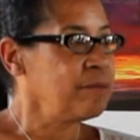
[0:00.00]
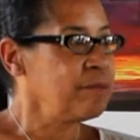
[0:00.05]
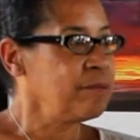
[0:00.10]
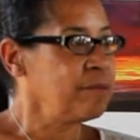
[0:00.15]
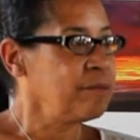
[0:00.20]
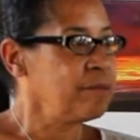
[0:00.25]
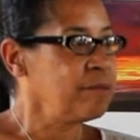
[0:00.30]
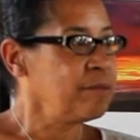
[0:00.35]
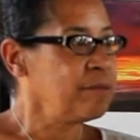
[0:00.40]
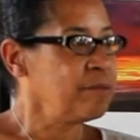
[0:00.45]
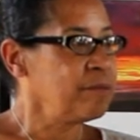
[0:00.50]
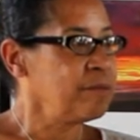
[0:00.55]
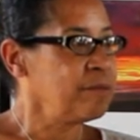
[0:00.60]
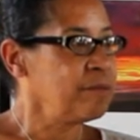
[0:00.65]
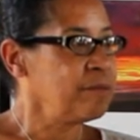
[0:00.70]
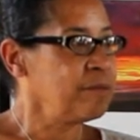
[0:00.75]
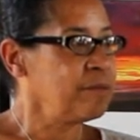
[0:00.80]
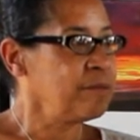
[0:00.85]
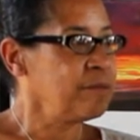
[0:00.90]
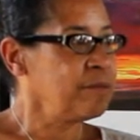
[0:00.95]

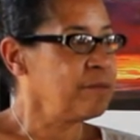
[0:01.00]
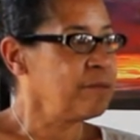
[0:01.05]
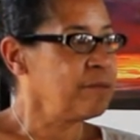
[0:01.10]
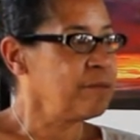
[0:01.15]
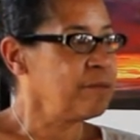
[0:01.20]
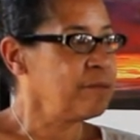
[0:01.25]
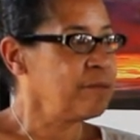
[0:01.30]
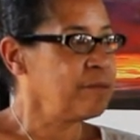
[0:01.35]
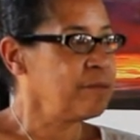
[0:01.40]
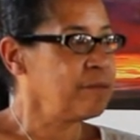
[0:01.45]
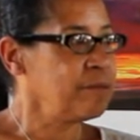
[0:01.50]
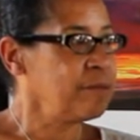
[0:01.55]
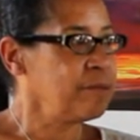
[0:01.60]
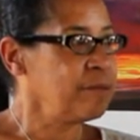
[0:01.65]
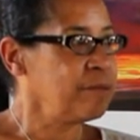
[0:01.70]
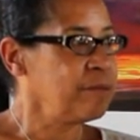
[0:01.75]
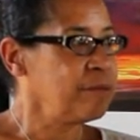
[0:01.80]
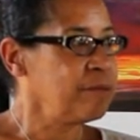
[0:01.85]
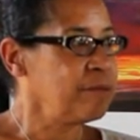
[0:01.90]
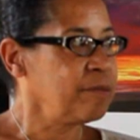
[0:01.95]

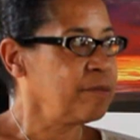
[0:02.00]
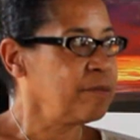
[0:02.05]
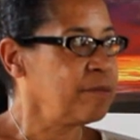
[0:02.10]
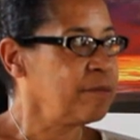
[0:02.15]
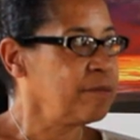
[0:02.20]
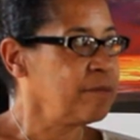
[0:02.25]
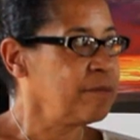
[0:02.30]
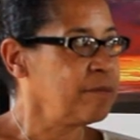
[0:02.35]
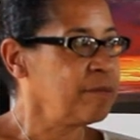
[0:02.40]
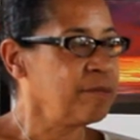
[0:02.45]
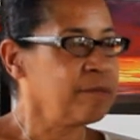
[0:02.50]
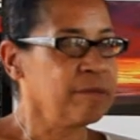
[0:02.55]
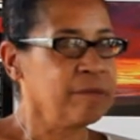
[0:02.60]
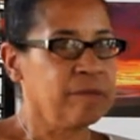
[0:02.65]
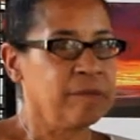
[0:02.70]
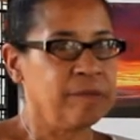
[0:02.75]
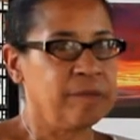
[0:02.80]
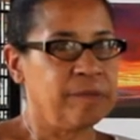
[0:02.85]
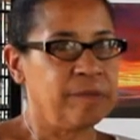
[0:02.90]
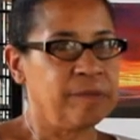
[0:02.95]

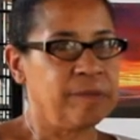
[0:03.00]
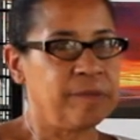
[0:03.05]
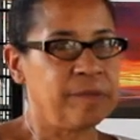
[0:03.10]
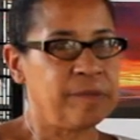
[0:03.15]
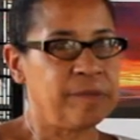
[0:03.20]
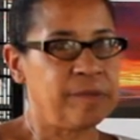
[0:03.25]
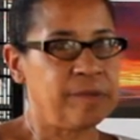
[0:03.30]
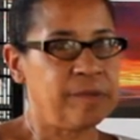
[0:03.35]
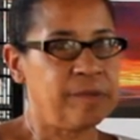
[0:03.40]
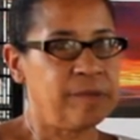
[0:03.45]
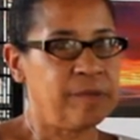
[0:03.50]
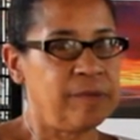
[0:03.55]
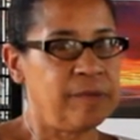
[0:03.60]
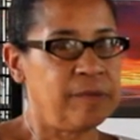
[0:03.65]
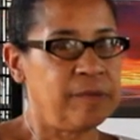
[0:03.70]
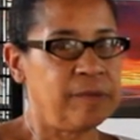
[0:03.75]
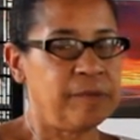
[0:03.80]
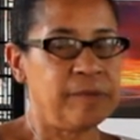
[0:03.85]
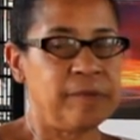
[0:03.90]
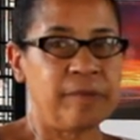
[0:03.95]

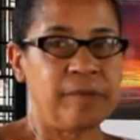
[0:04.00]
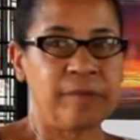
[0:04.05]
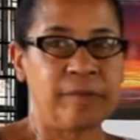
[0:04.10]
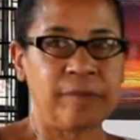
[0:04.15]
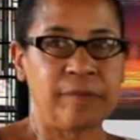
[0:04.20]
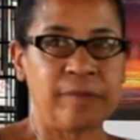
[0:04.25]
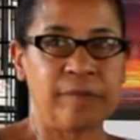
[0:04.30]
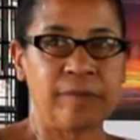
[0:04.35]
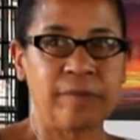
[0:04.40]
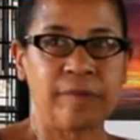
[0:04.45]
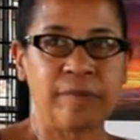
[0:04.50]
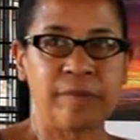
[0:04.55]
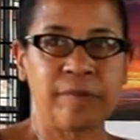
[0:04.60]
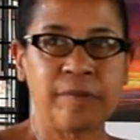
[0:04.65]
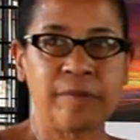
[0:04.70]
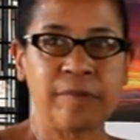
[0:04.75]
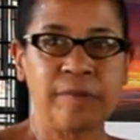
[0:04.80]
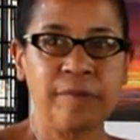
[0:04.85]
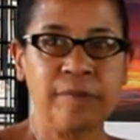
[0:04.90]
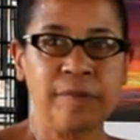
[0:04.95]
(not speaking)